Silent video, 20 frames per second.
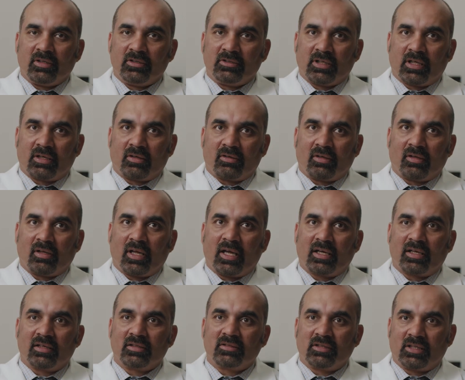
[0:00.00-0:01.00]
in general, I
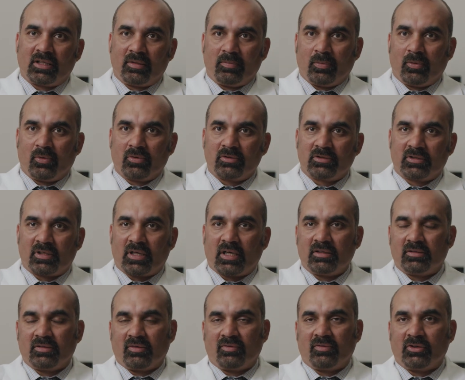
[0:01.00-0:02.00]
can see both
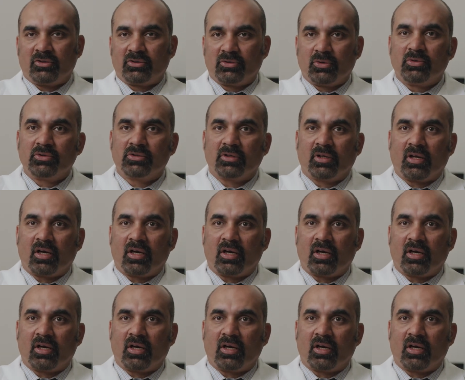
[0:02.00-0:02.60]
sides of the social